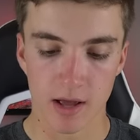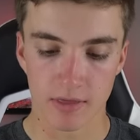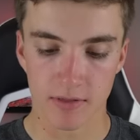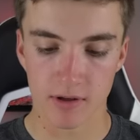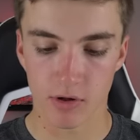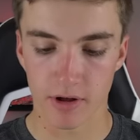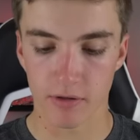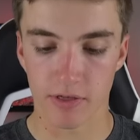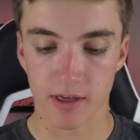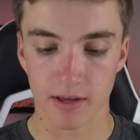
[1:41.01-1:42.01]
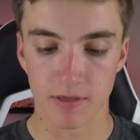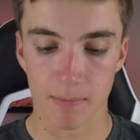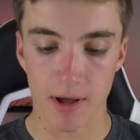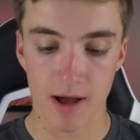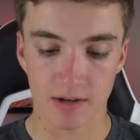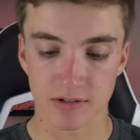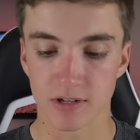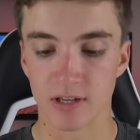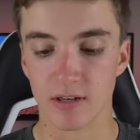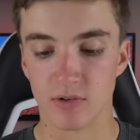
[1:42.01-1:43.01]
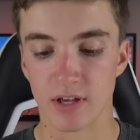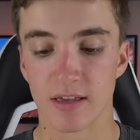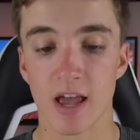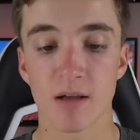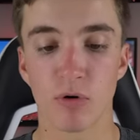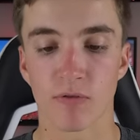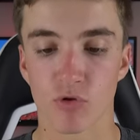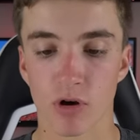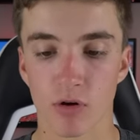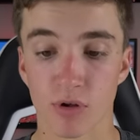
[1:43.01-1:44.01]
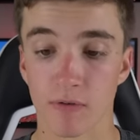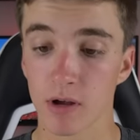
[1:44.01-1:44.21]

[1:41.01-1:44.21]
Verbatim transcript: And then the only other thing in the box is a cable for charging,